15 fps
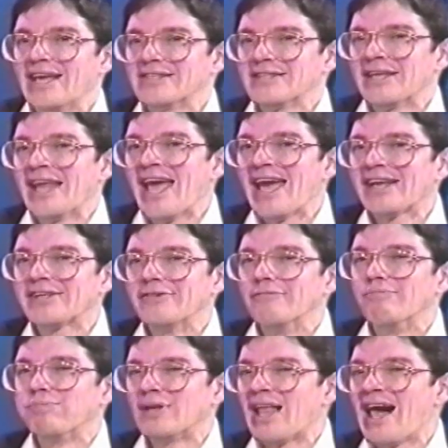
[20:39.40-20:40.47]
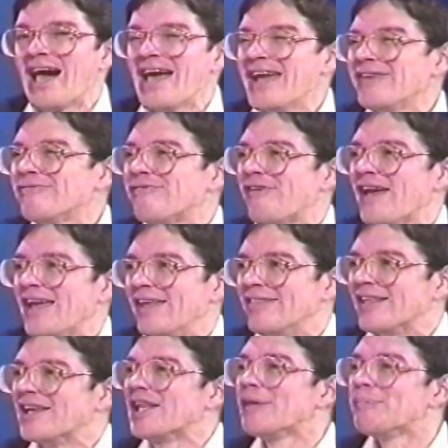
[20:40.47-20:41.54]
as an act of blind
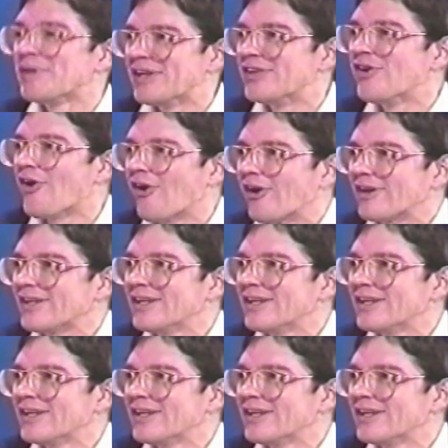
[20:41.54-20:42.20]
faith, a leap in the dark.